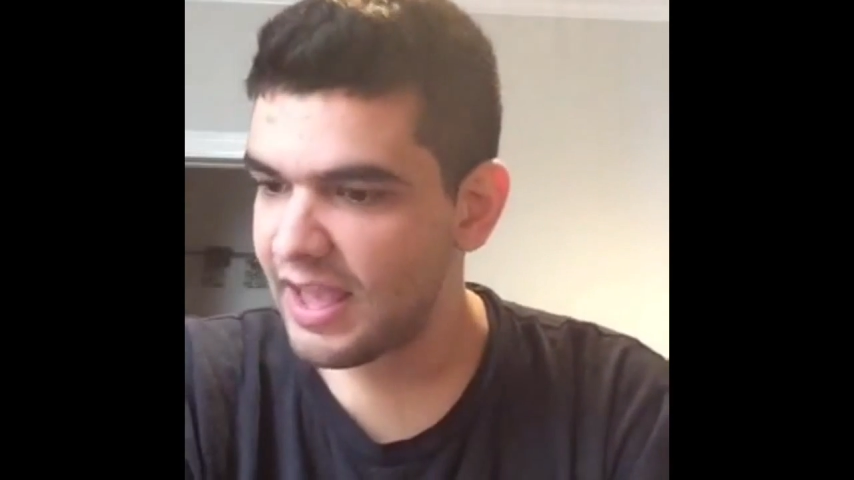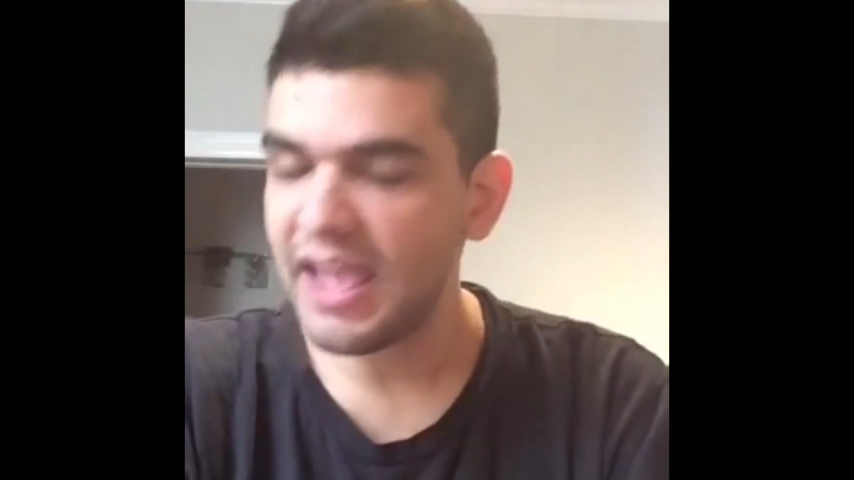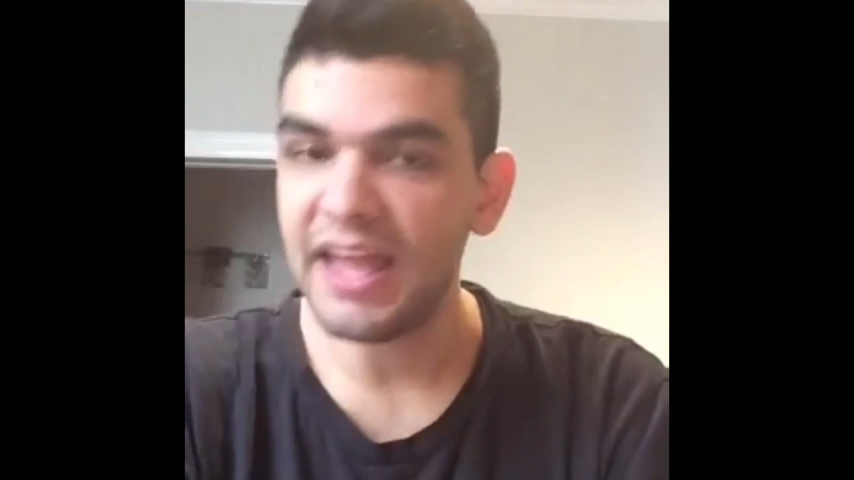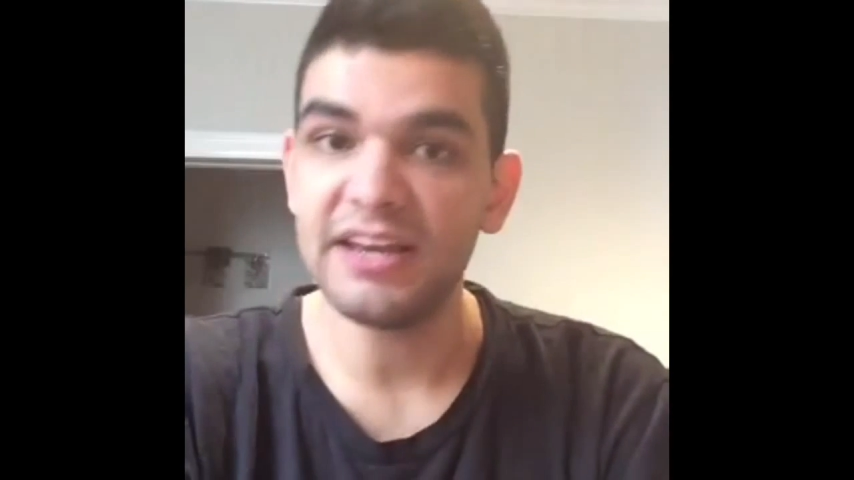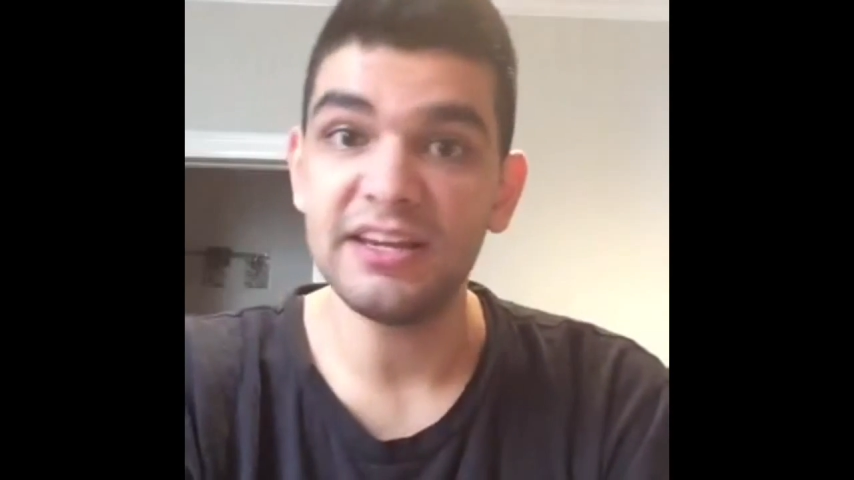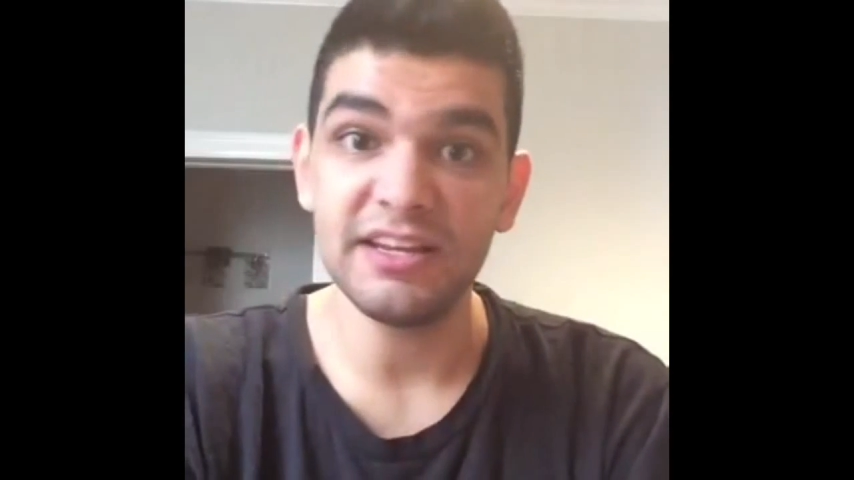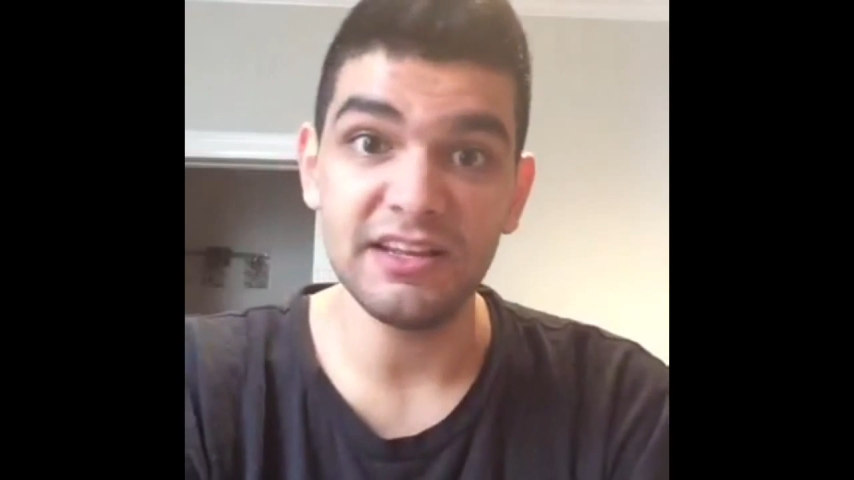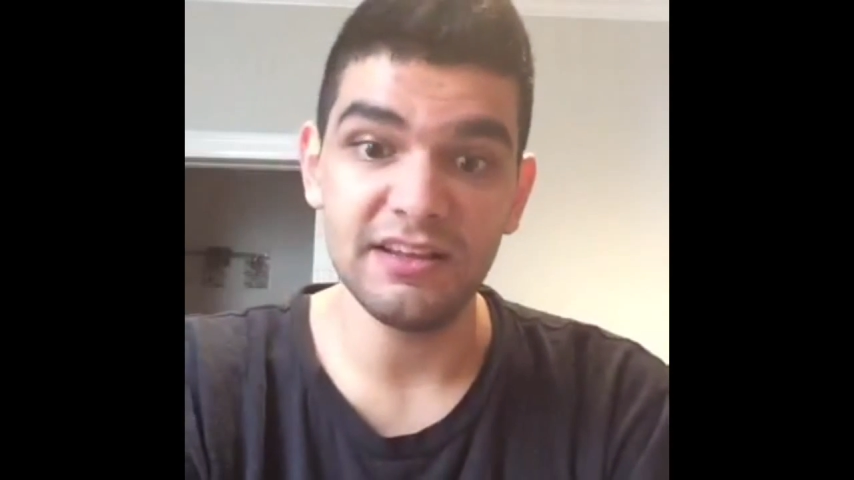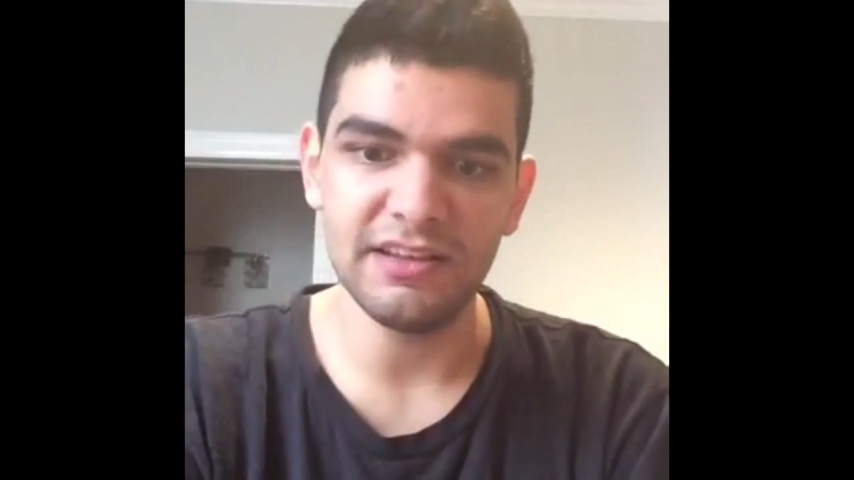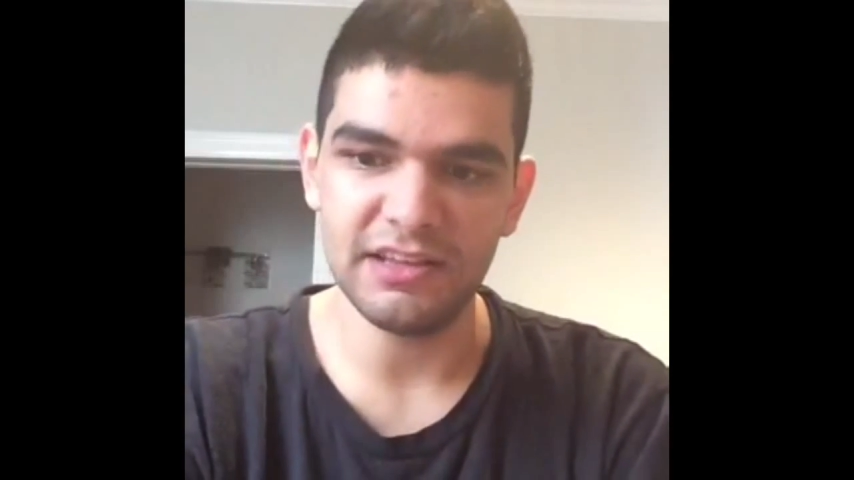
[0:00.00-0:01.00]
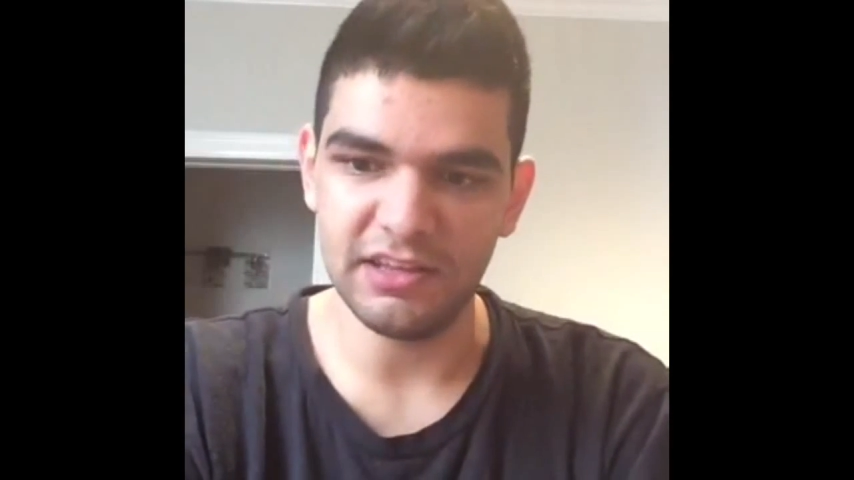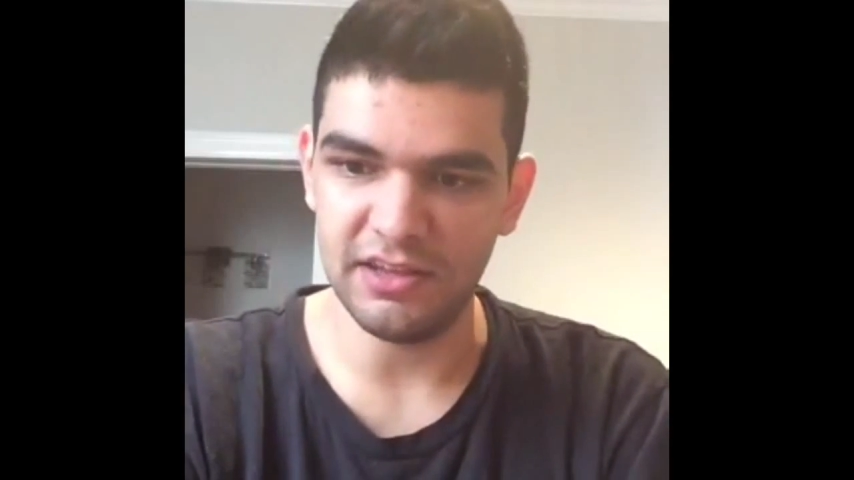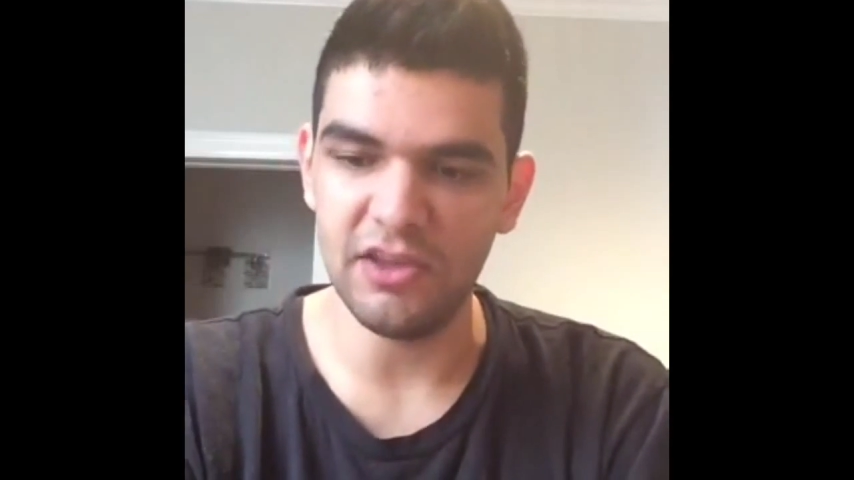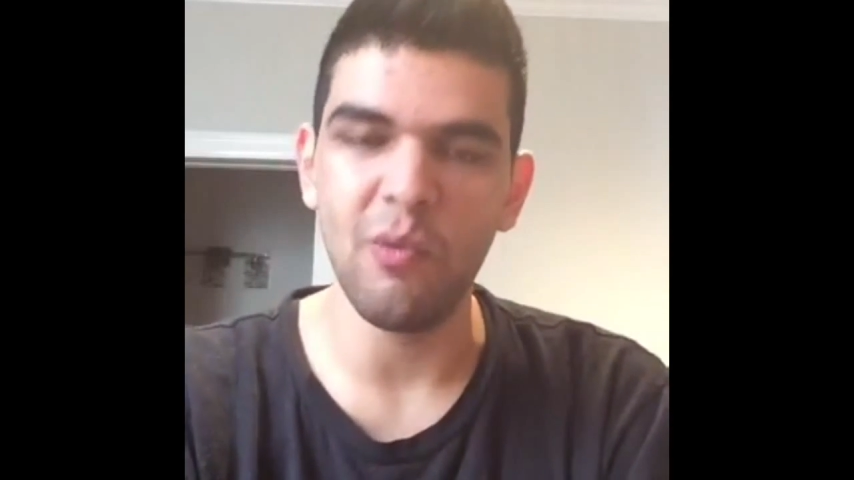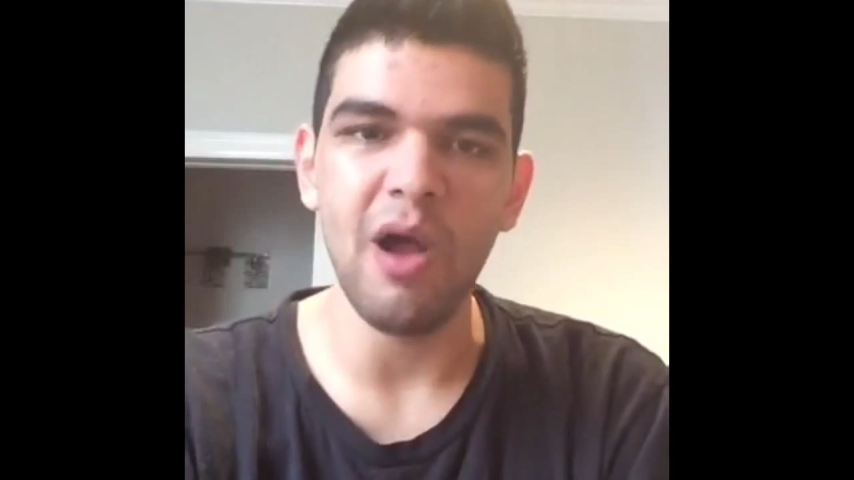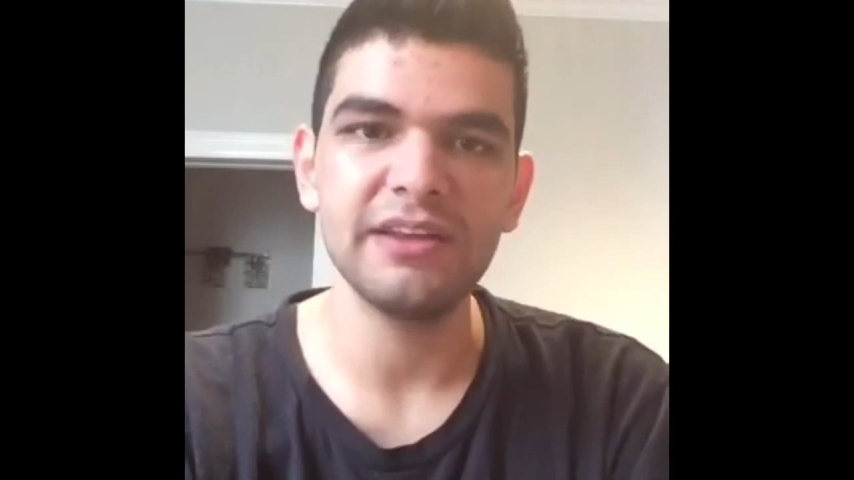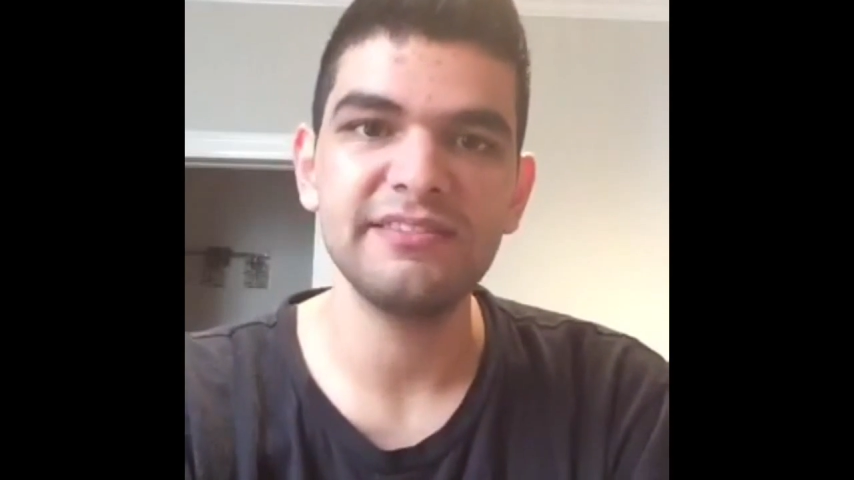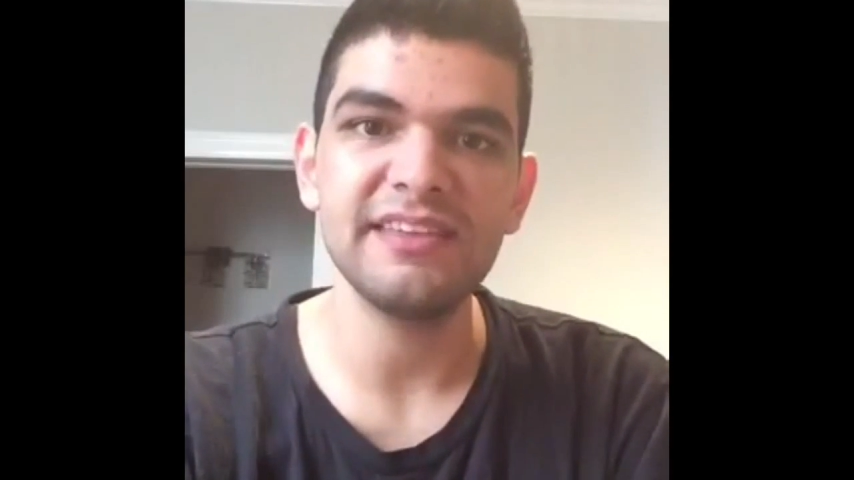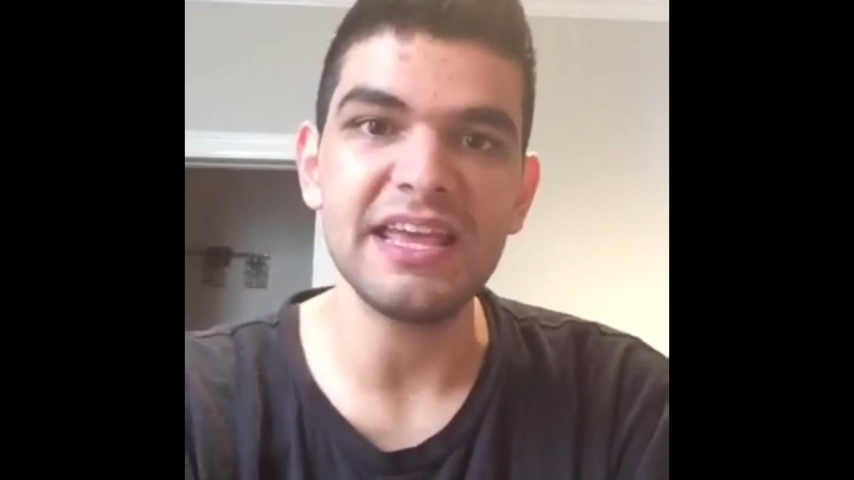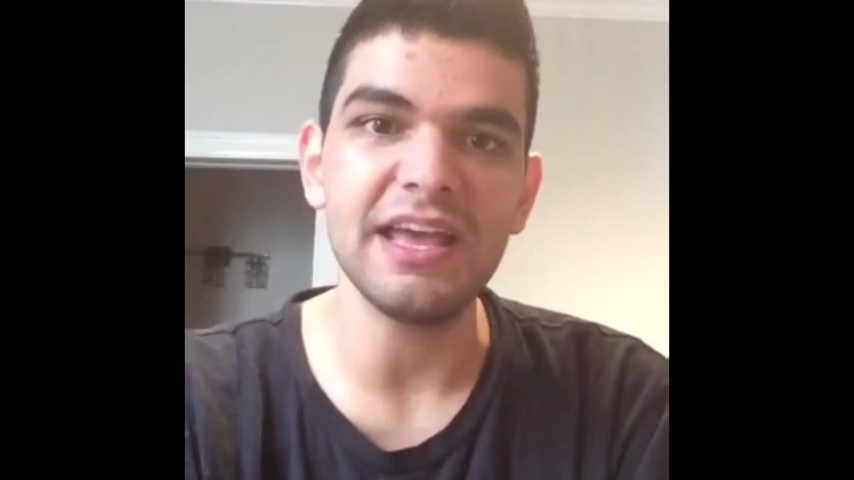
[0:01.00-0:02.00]
And you want
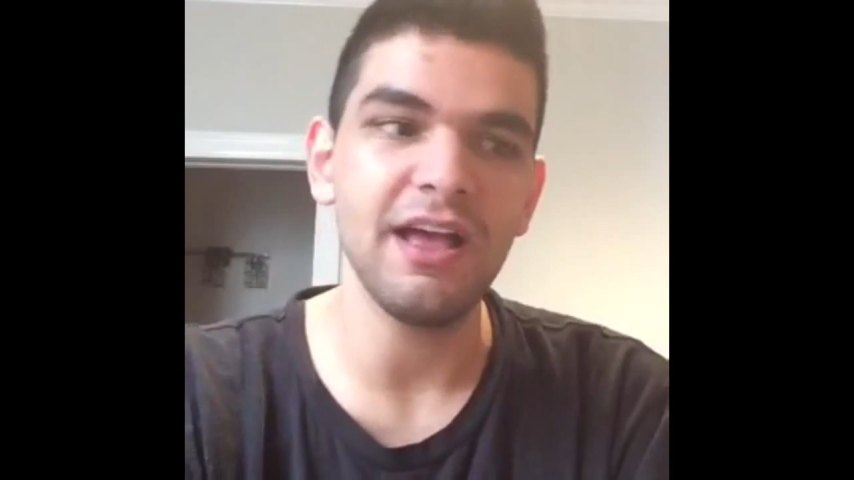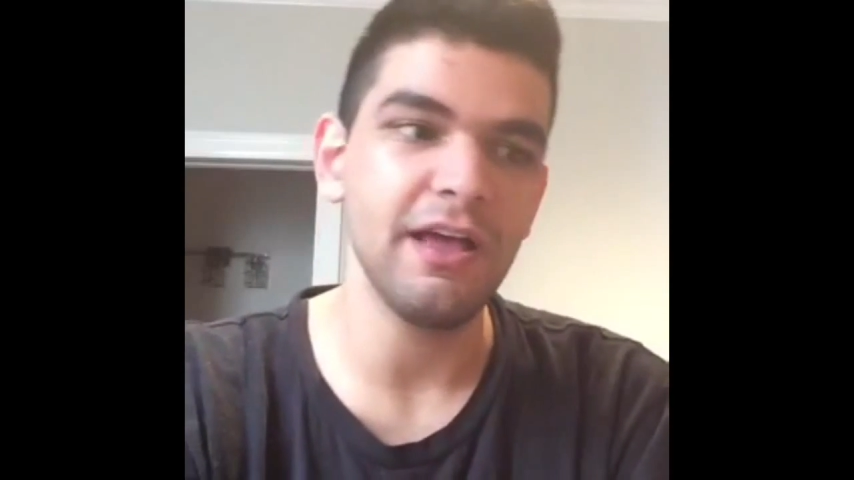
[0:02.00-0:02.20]
to see